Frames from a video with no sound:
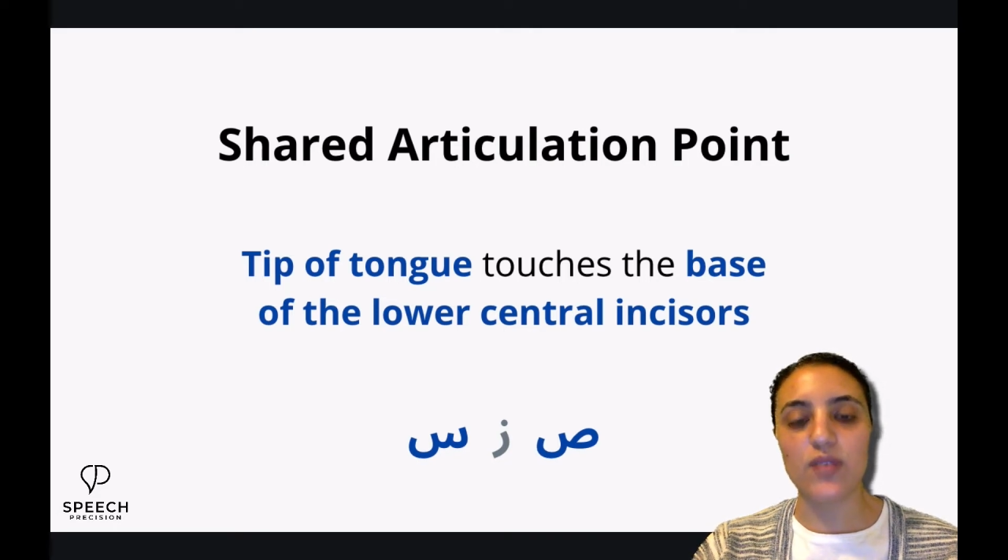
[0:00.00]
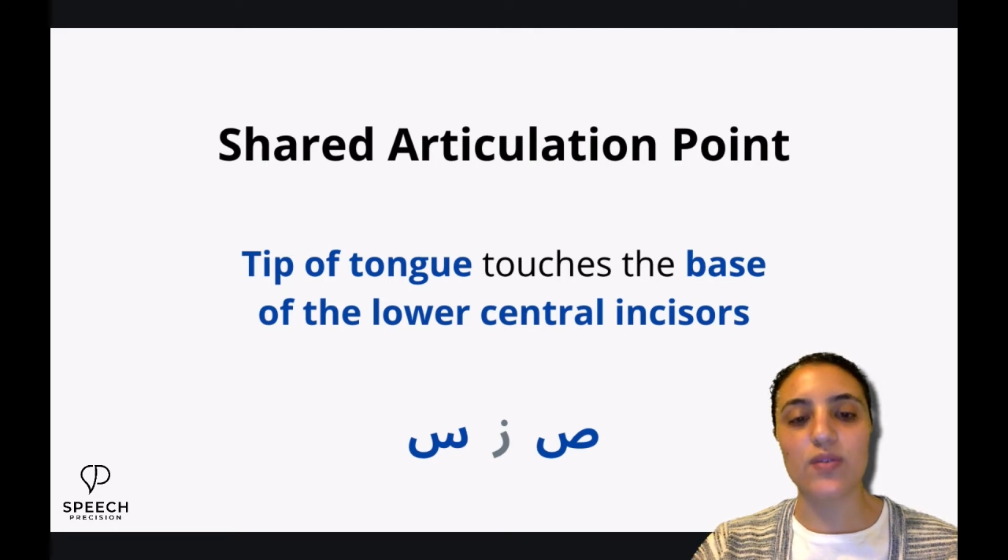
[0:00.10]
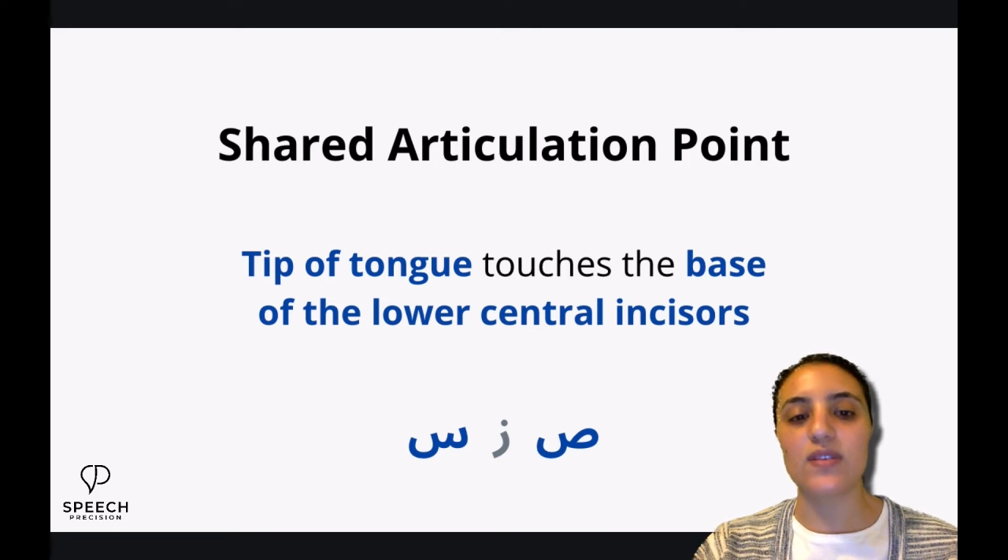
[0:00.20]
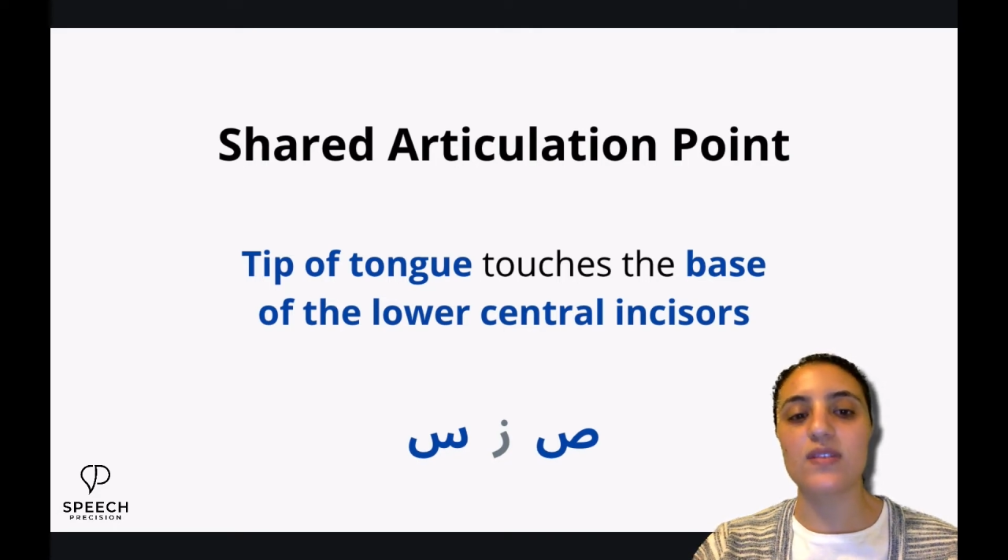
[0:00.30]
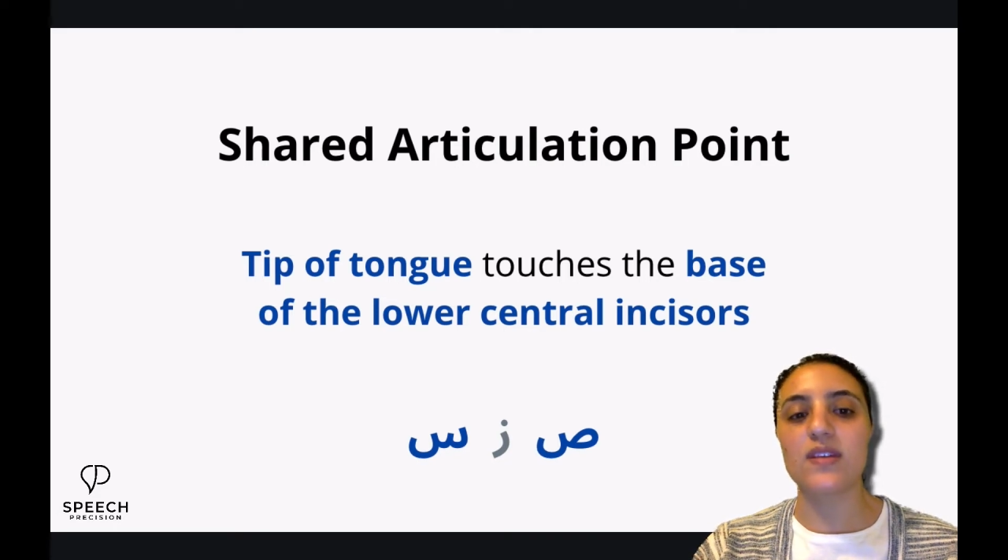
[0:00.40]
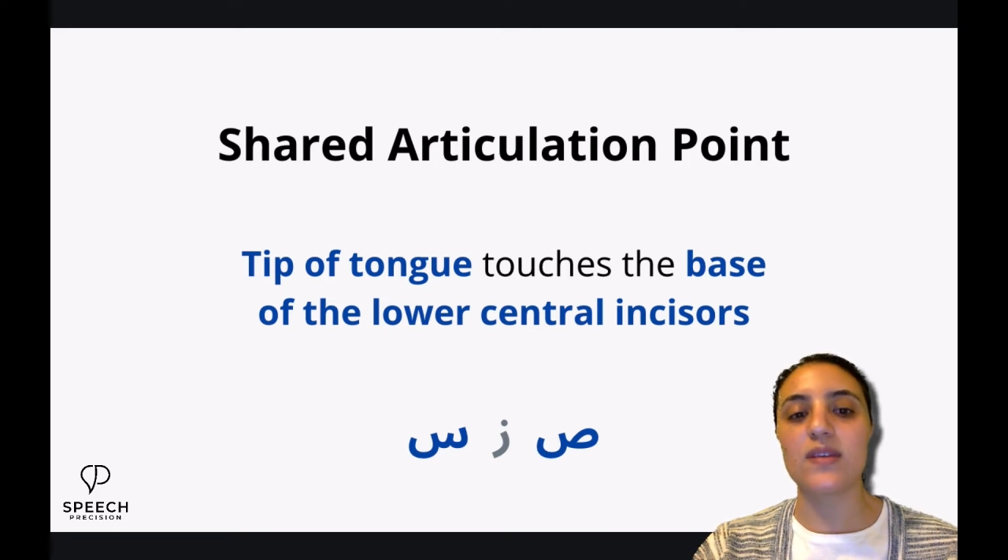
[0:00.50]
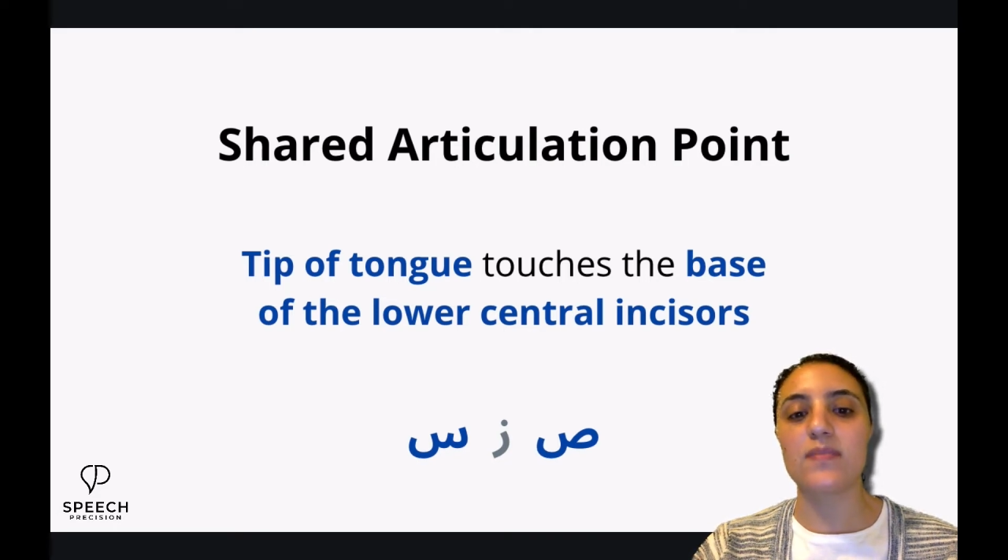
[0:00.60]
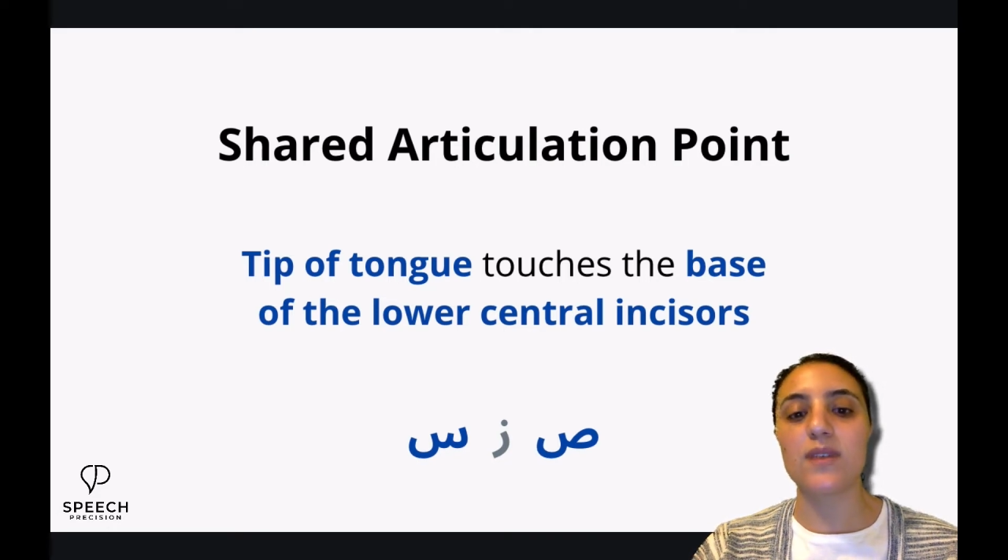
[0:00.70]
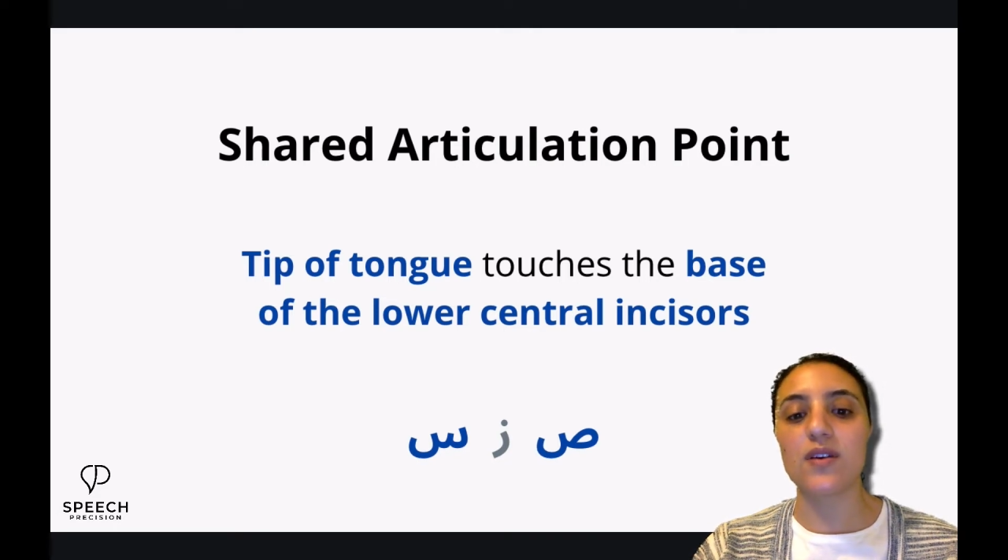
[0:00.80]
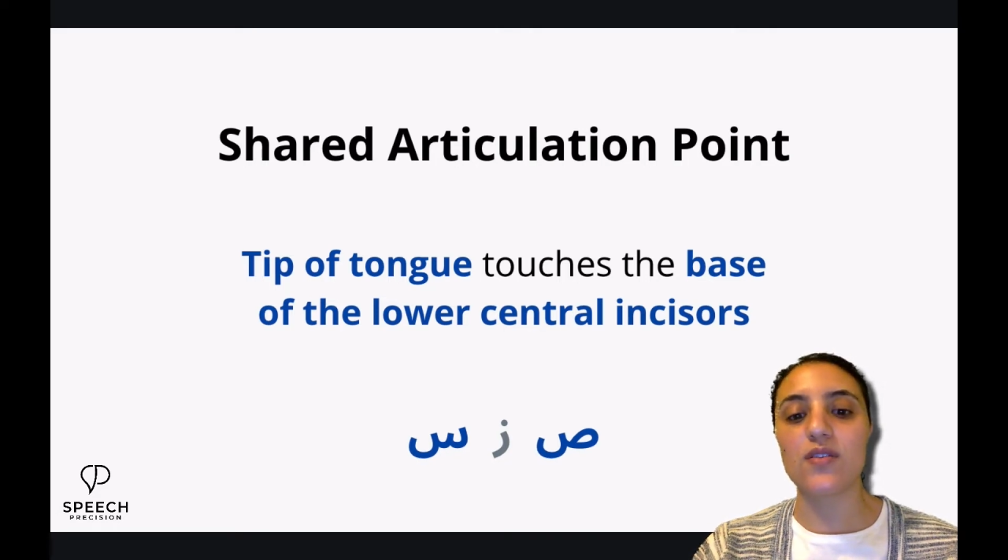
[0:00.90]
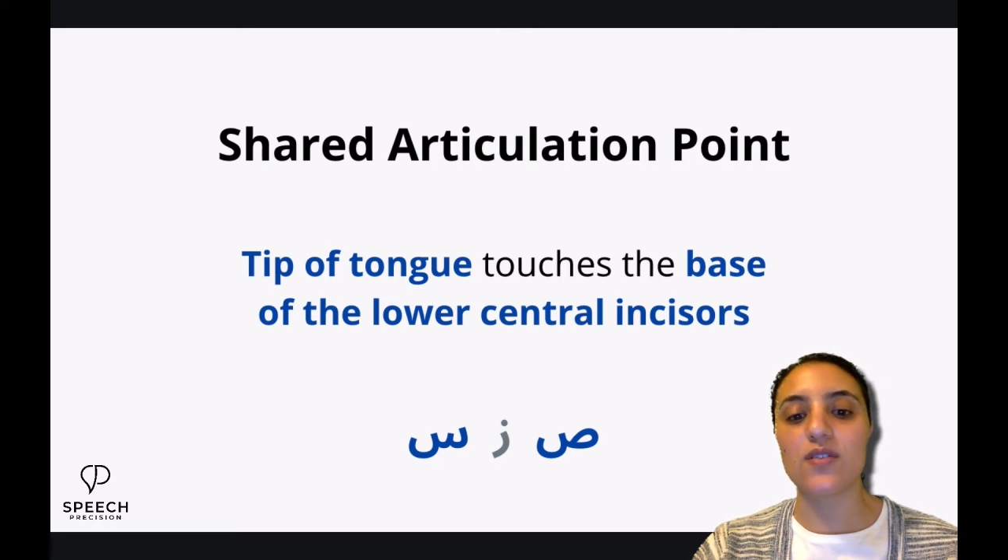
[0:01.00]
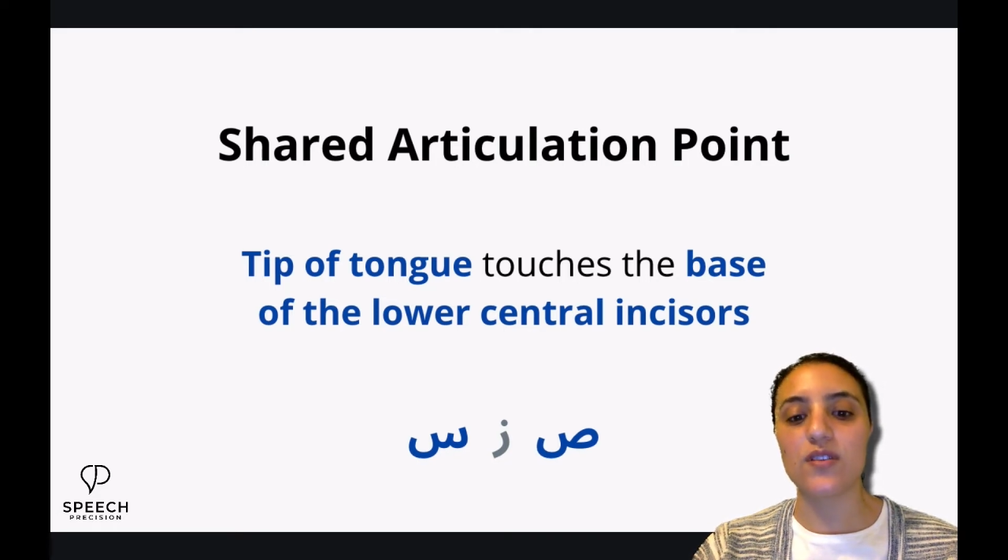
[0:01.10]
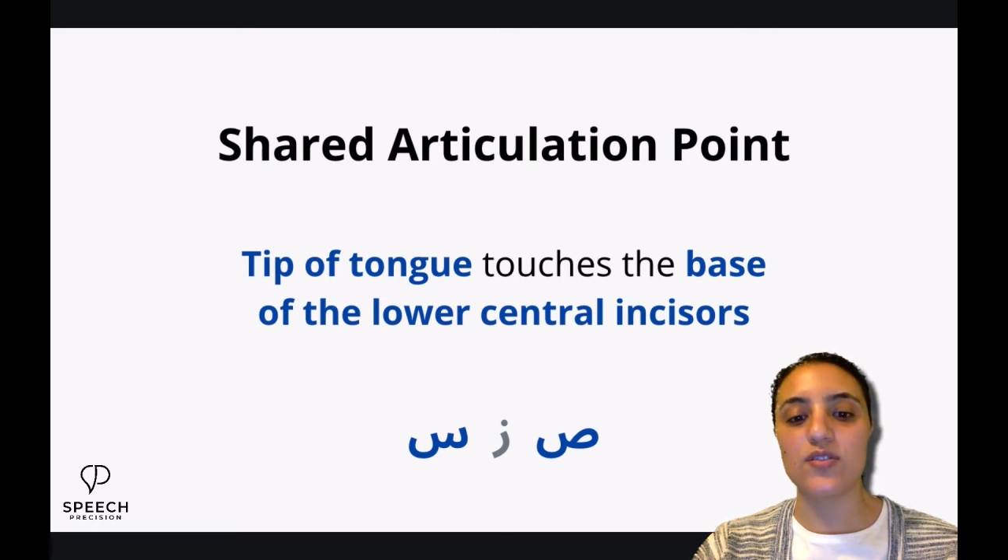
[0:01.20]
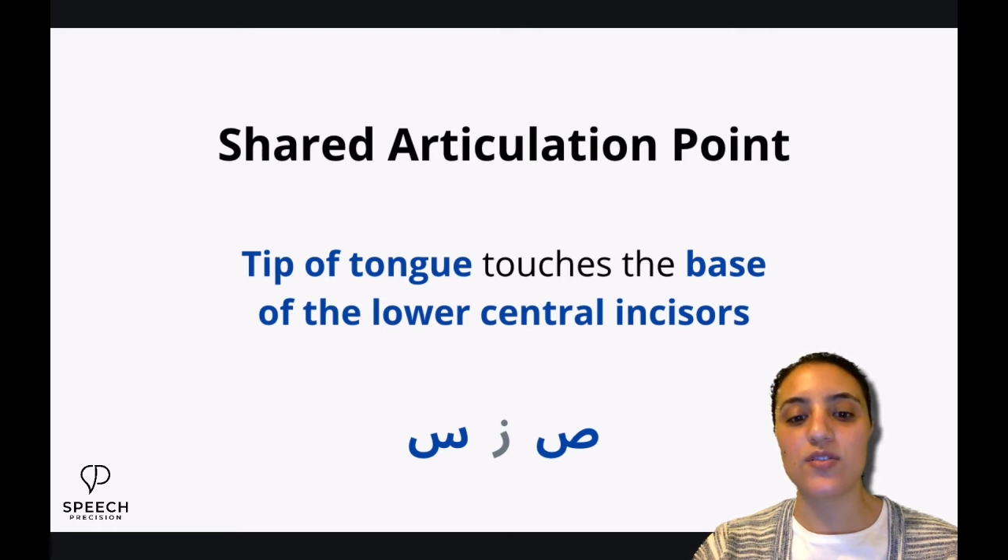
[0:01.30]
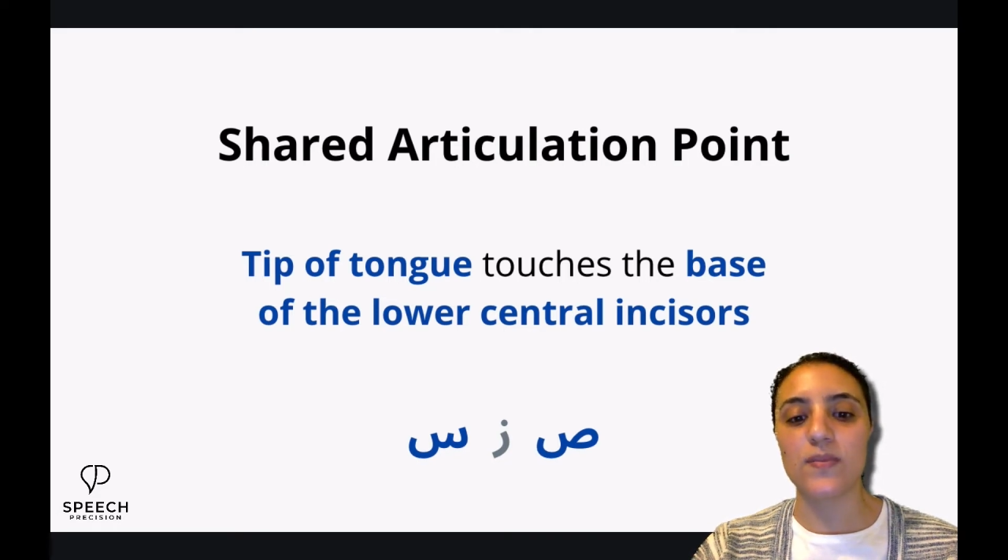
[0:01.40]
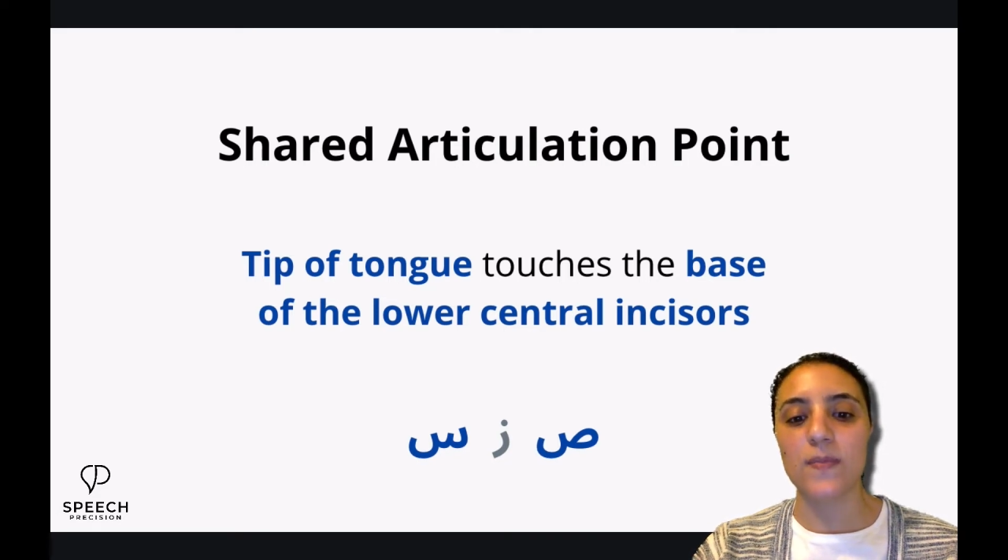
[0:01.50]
or the same makhraj.